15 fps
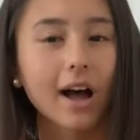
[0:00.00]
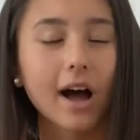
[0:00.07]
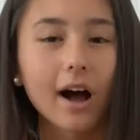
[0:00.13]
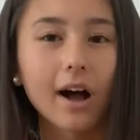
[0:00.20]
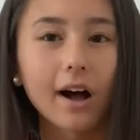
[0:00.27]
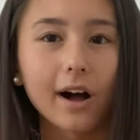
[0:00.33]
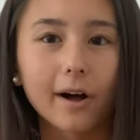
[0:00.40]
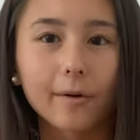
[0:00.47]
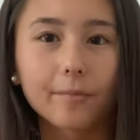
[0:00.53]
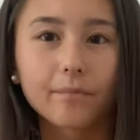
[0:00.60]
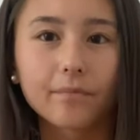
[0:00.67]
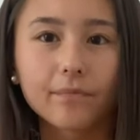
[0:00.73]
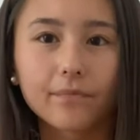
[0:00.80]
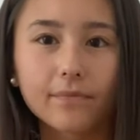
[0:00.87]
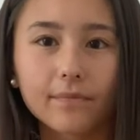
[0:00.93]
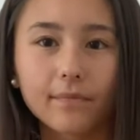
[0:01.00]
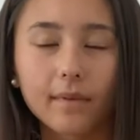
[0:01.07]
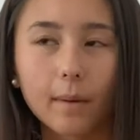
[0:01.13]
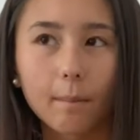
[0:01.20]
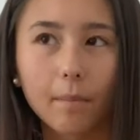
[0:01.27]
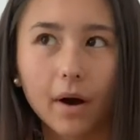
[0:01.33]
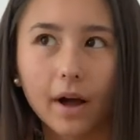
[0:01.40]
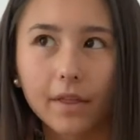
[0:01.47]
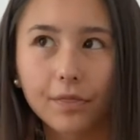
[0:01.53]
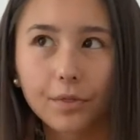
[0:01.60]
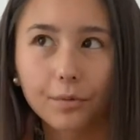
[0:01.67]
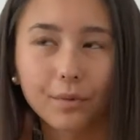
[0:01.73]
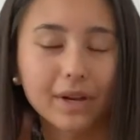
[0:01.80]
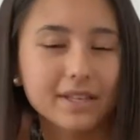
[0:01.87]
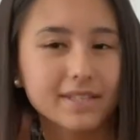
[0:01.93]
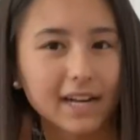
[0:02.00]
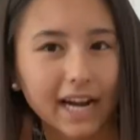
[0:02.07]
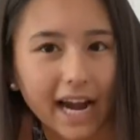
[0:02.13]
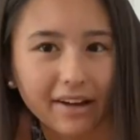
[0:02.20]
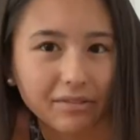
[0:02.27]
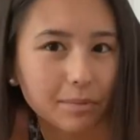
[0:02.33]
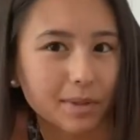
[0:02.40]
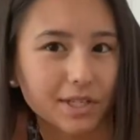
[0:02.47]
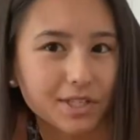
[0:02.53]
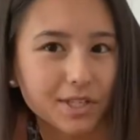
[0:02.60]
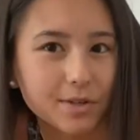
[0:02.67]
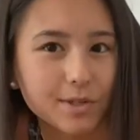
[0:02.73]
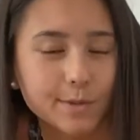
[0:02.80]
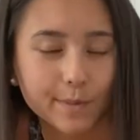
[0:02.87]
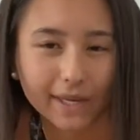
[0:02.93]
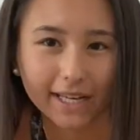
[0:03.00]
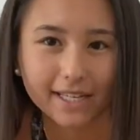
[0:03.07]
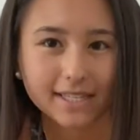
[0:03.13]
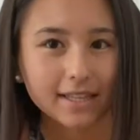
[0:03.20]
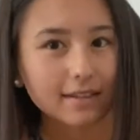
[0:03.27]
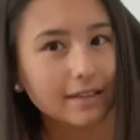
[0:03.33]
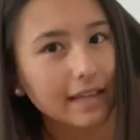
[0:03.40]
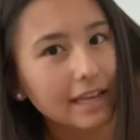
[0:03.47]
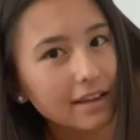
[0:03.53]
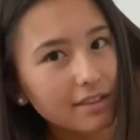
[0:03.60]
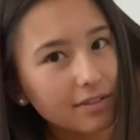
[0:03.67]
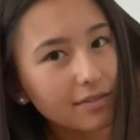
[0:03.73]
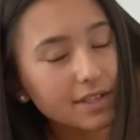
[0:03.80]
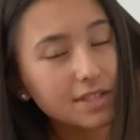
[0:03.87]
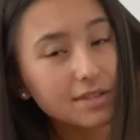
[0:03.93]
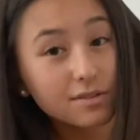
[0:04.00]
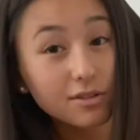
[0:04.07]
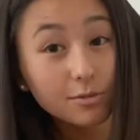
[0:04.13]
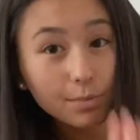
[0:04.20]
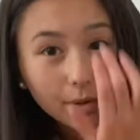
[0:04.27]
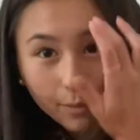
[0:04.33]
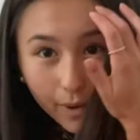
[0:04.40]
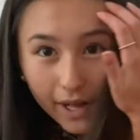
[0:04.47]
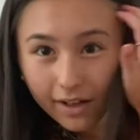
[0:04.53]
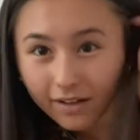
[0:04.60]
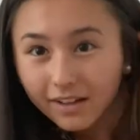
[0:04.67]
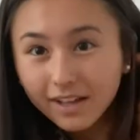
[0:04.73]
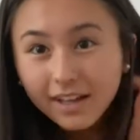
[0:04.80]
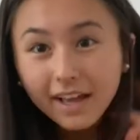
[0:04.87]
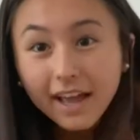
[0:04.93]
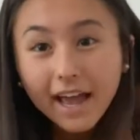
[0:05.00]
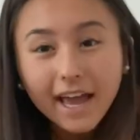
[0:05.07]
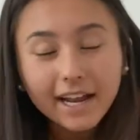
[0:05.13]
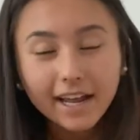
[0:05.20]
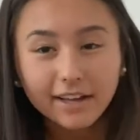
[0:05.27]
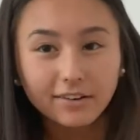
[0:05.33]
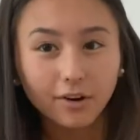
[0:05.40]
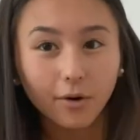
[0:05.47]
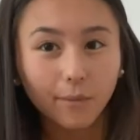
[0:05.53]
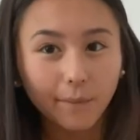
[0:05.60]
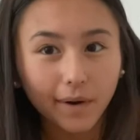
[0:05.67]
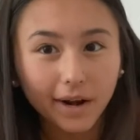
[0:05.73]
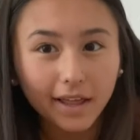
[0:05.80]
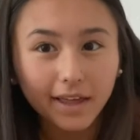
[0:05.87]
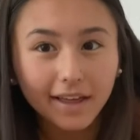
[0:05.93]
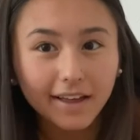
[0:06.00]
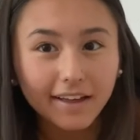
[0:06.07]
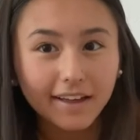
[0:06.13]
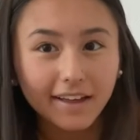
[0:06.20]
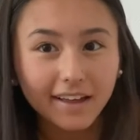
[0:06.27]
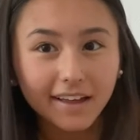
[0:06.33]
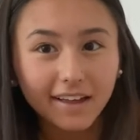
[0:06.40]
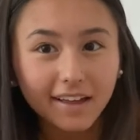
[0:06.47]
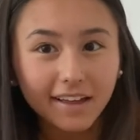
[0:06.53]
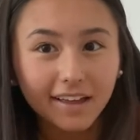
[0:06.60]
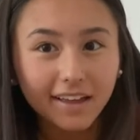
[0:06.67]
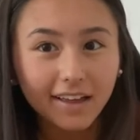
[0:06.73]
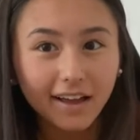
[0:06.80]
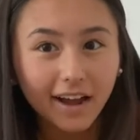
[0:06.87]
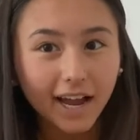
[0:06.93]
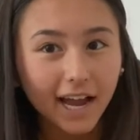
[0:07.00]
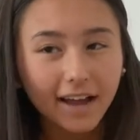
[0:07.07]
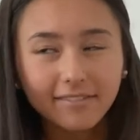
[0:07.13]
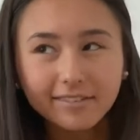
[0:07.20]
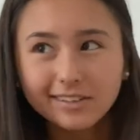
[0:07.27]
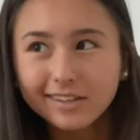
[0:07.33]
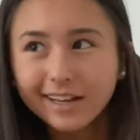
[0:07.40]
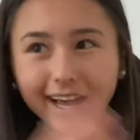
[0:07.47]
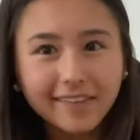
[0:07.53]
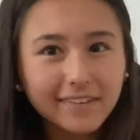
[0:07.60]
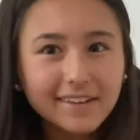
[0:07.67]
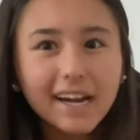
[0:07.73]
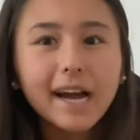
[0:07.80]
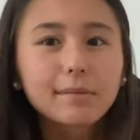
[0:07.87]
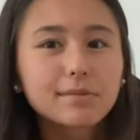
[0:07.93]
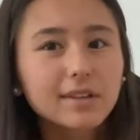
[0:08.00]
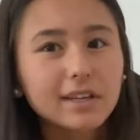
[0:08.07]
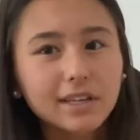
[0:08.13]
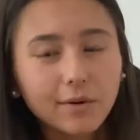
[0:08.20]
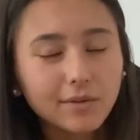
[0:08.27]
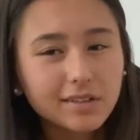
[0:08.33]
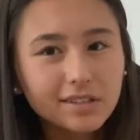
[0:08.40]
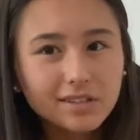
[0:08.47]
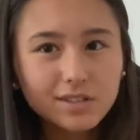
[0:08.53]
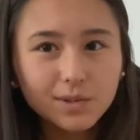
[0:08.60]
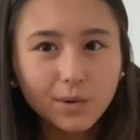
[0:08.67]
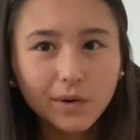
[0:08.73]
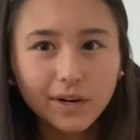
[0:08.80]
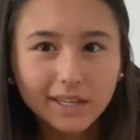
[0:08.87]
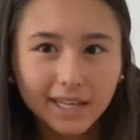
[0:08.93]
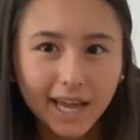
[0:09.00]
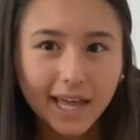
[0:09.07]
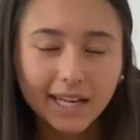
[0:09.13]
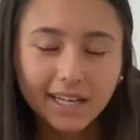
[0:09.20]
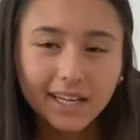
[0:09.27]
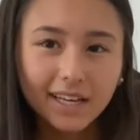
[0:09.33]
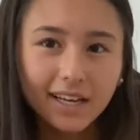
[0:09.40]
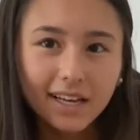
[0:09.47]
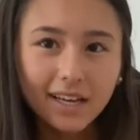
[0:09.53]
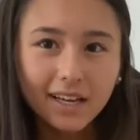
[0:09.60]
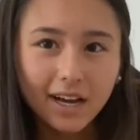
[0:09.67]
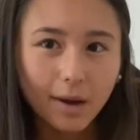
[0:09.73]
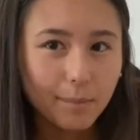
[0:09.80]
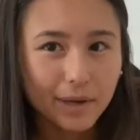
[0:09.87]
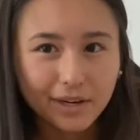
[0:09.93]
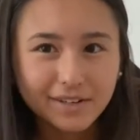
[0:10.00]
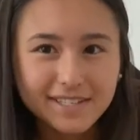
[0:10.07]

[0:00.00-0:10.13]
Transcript: Um, but the reason I have them in a two is because the length fits super well and I don't wanna, I haven't had the time to like go into the store and get a bigger